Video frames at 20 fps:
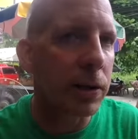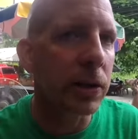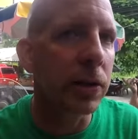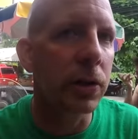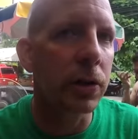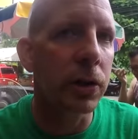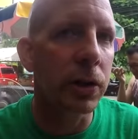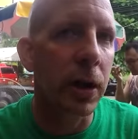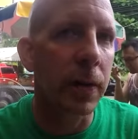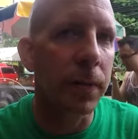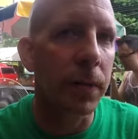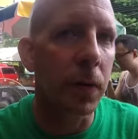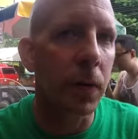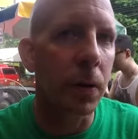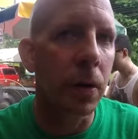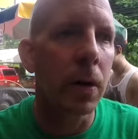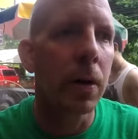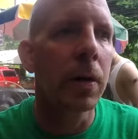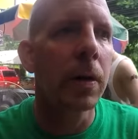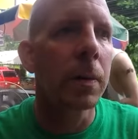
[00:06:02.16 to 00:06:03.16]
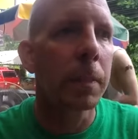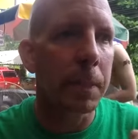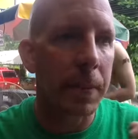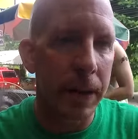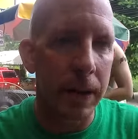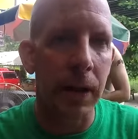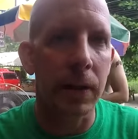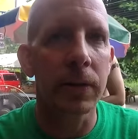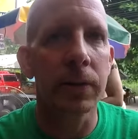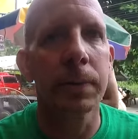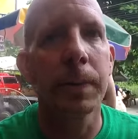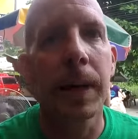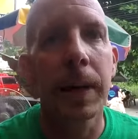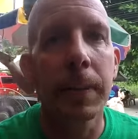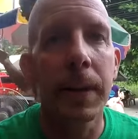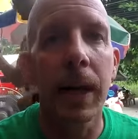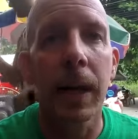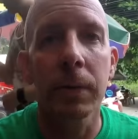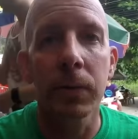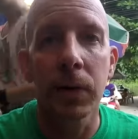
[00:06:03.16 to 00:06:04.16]
in the shuffle because
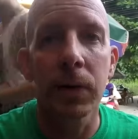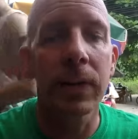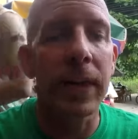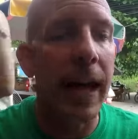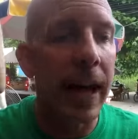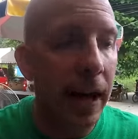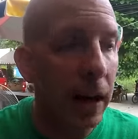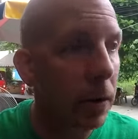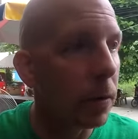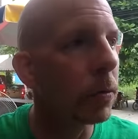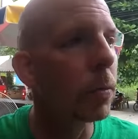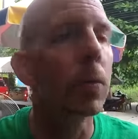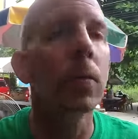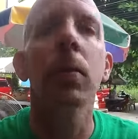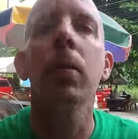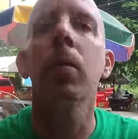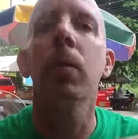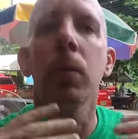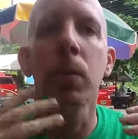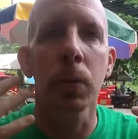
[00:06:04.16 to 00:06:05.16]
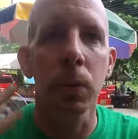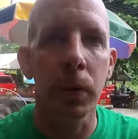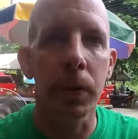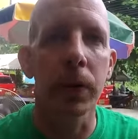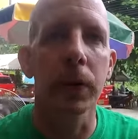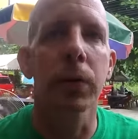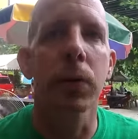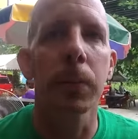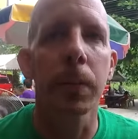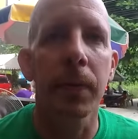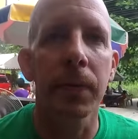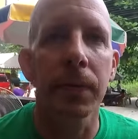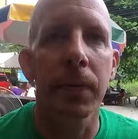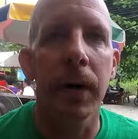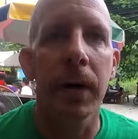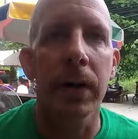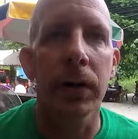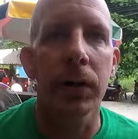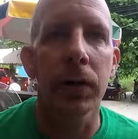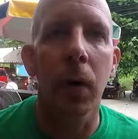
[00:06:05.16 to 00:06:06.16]
maybe I'm just out with a group of
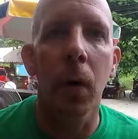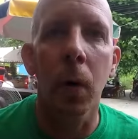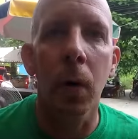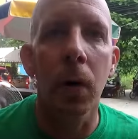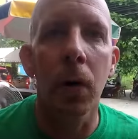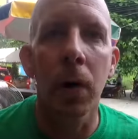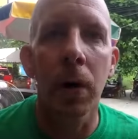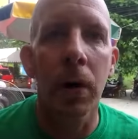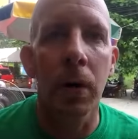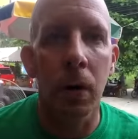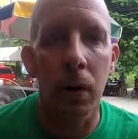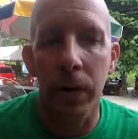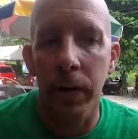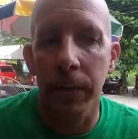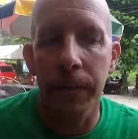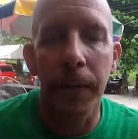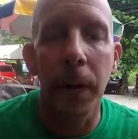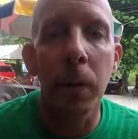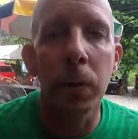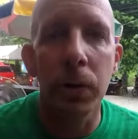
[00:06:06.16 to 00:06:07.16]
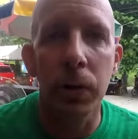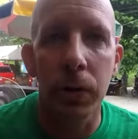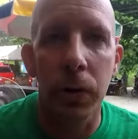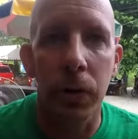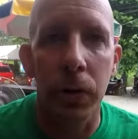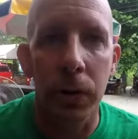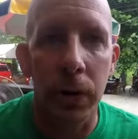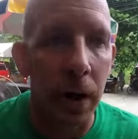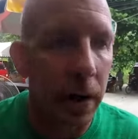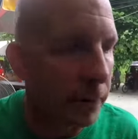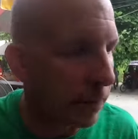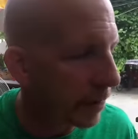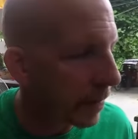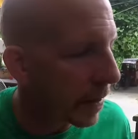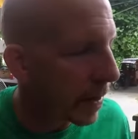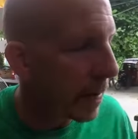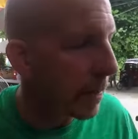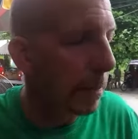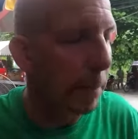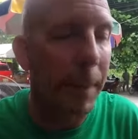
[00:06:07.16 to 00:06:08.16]
friends or the phone's turned off.
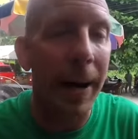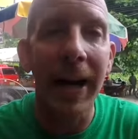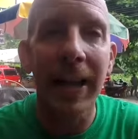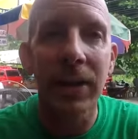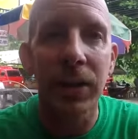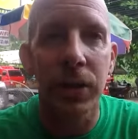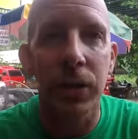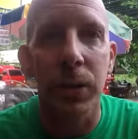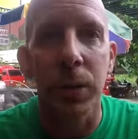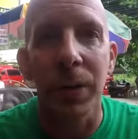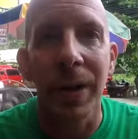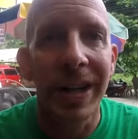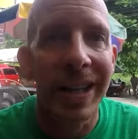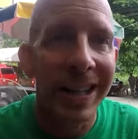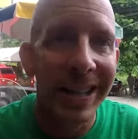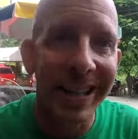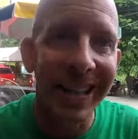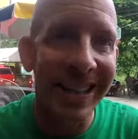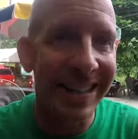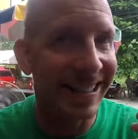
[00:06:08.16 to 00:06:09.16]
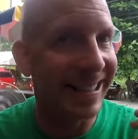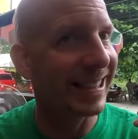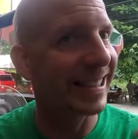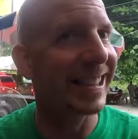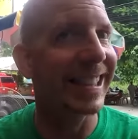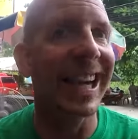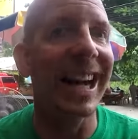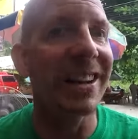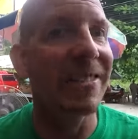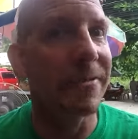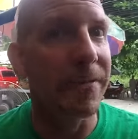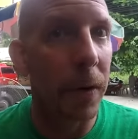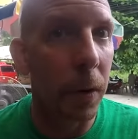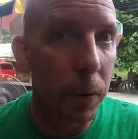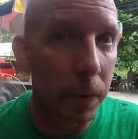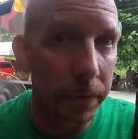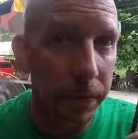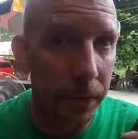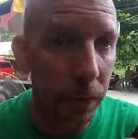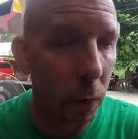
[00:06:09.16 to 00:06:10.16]
Mind you, this is an
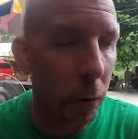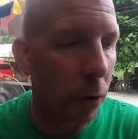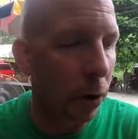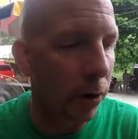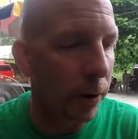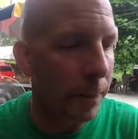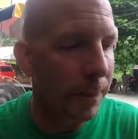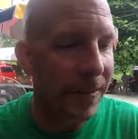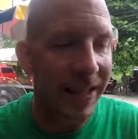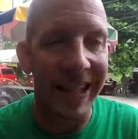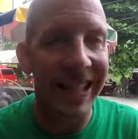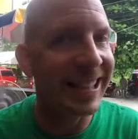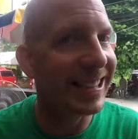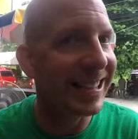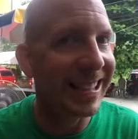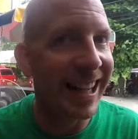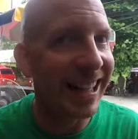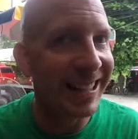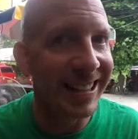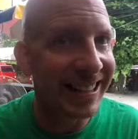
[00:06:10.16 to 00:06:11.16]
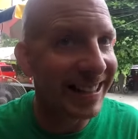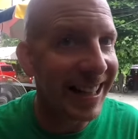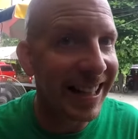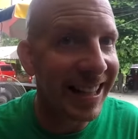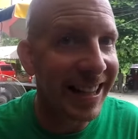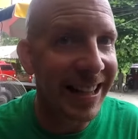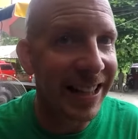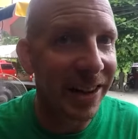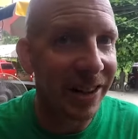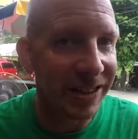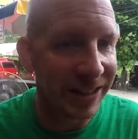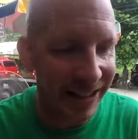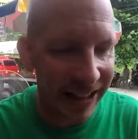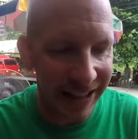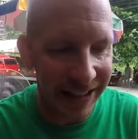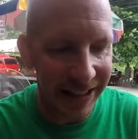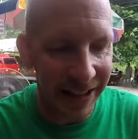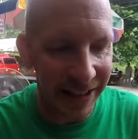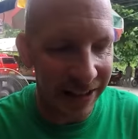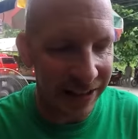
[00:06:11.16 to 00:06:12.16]
iPhone 4. It is not state-of-the-art
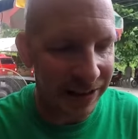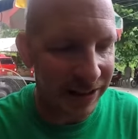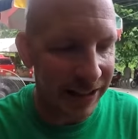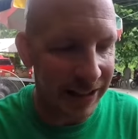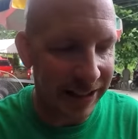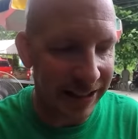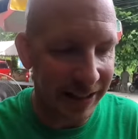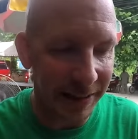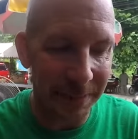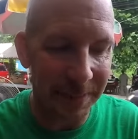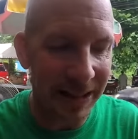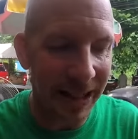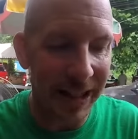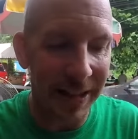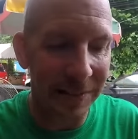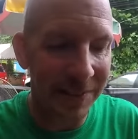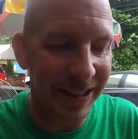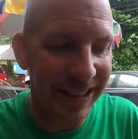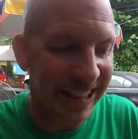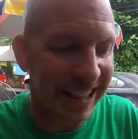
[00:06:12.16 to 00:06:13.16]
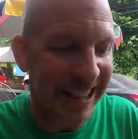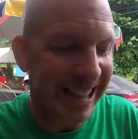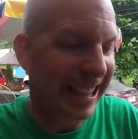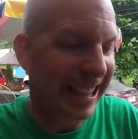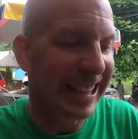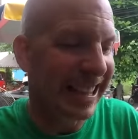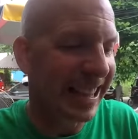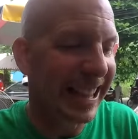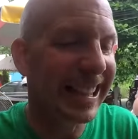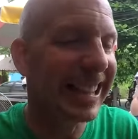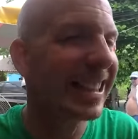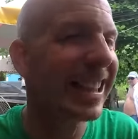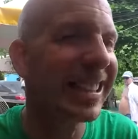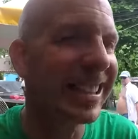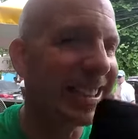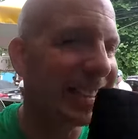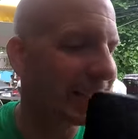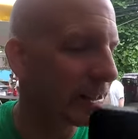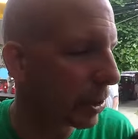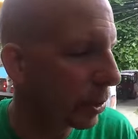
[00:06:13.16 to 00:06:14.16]
technology and sometimes it
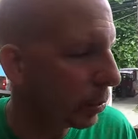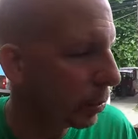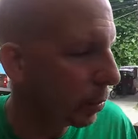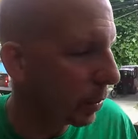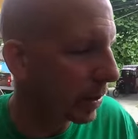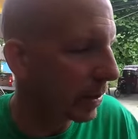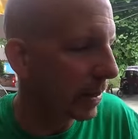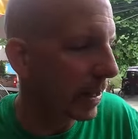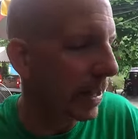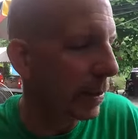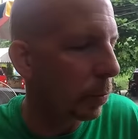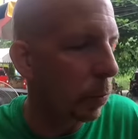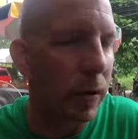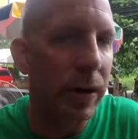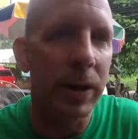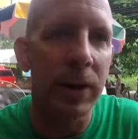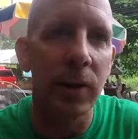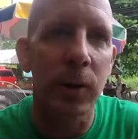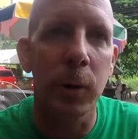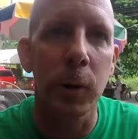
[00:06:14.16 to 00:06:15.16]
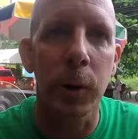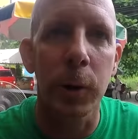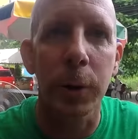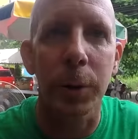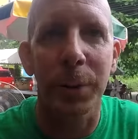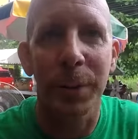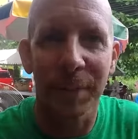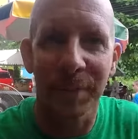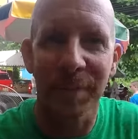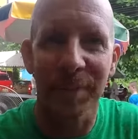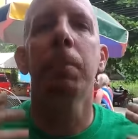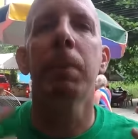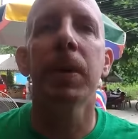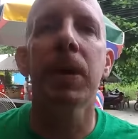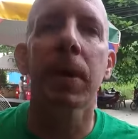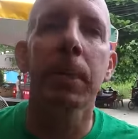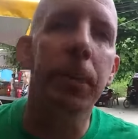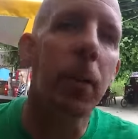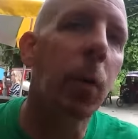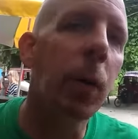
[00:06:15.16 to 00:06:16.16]
doesn't do what I want it to do. But
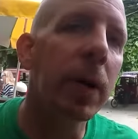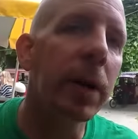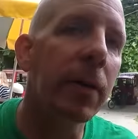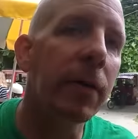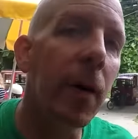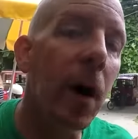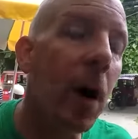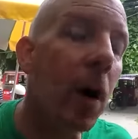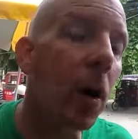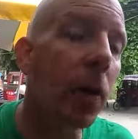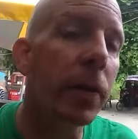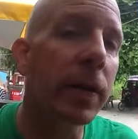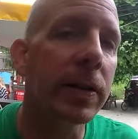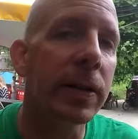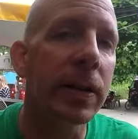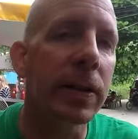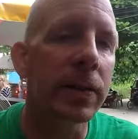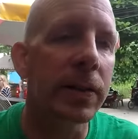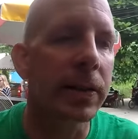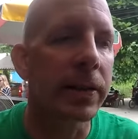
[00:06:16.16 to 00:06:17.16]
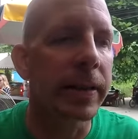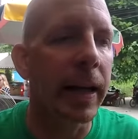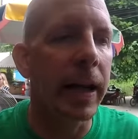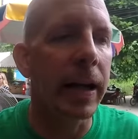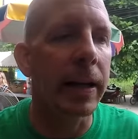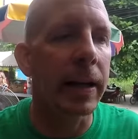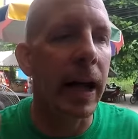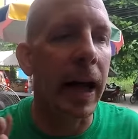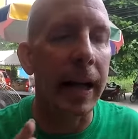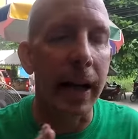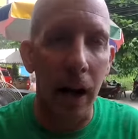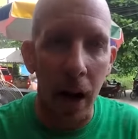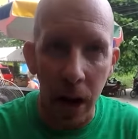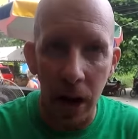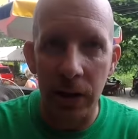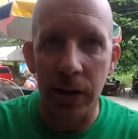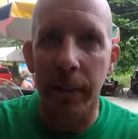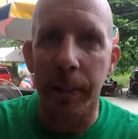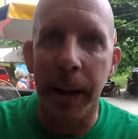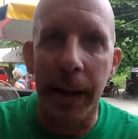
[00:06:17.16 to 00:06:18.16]
the point of all this is I
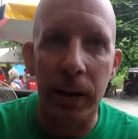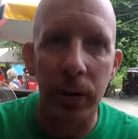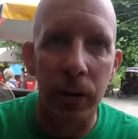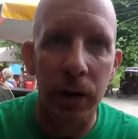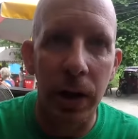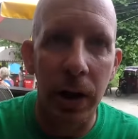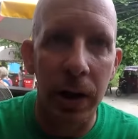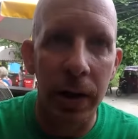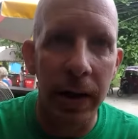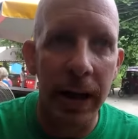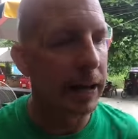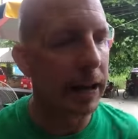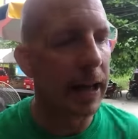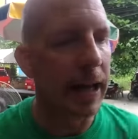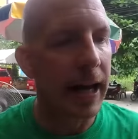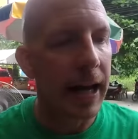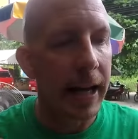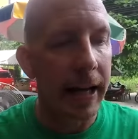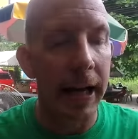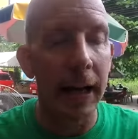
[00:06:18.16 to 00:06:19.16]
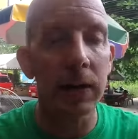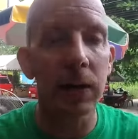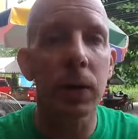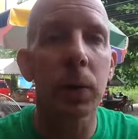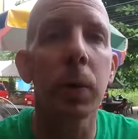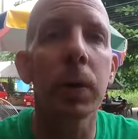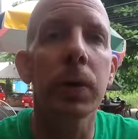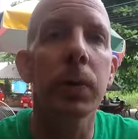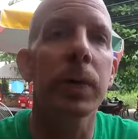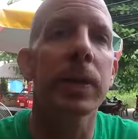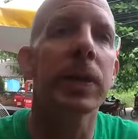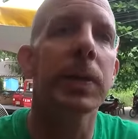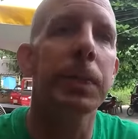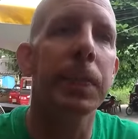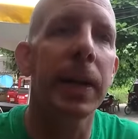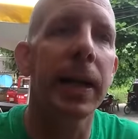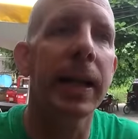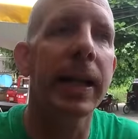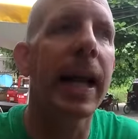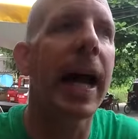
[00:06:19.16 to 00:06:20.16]
lost a Patreon and I just wanted to
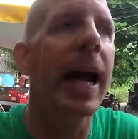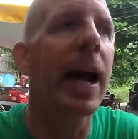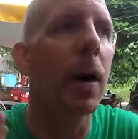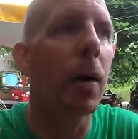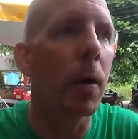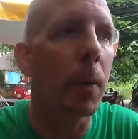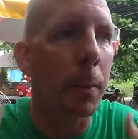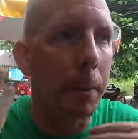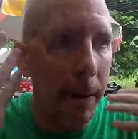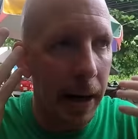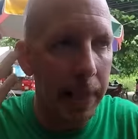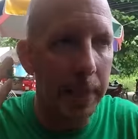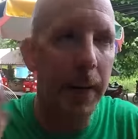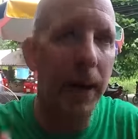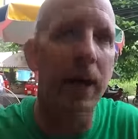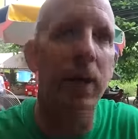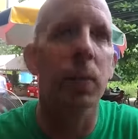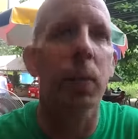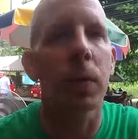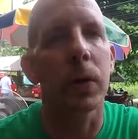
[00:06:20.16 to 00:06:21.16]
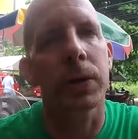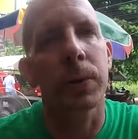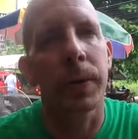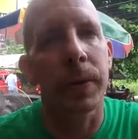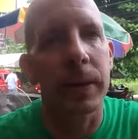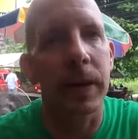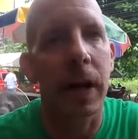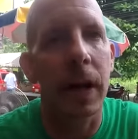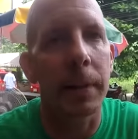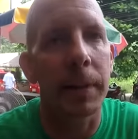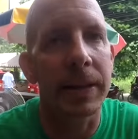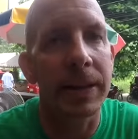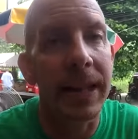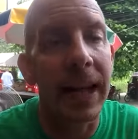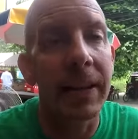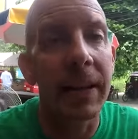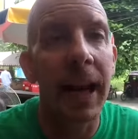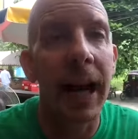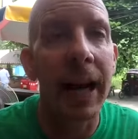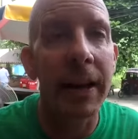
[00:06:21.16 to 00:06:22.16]
explain how my mind works with comments.
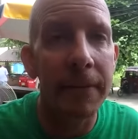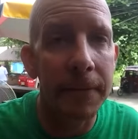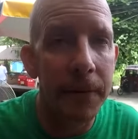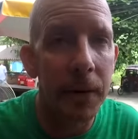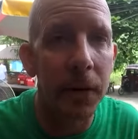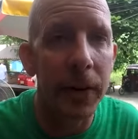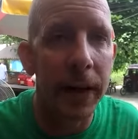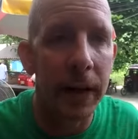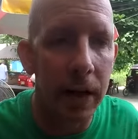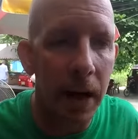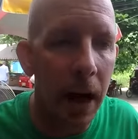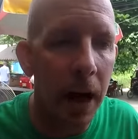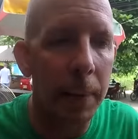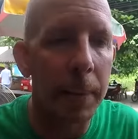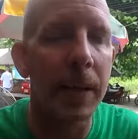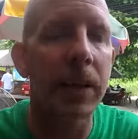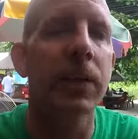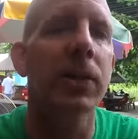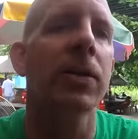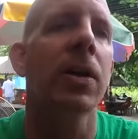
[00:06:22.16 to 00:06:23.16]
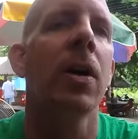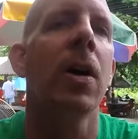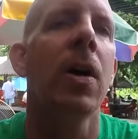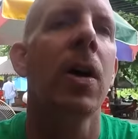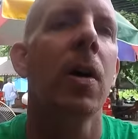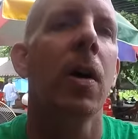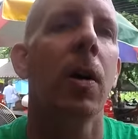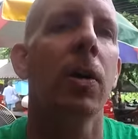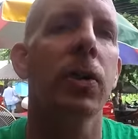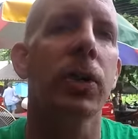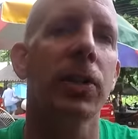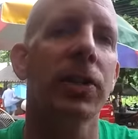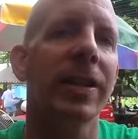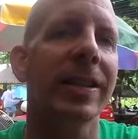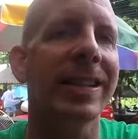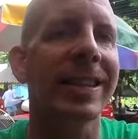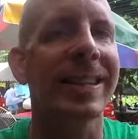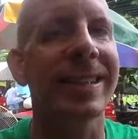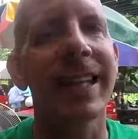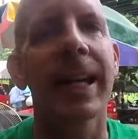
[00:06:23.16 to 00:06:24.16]
I feel that comments are just
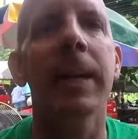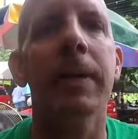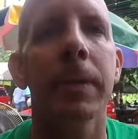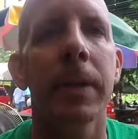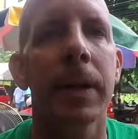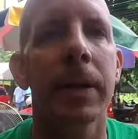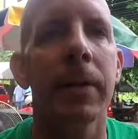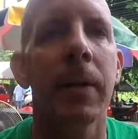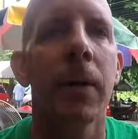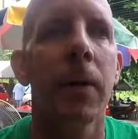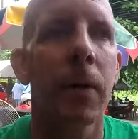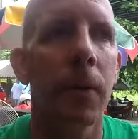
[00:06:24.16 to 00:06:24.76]
a statement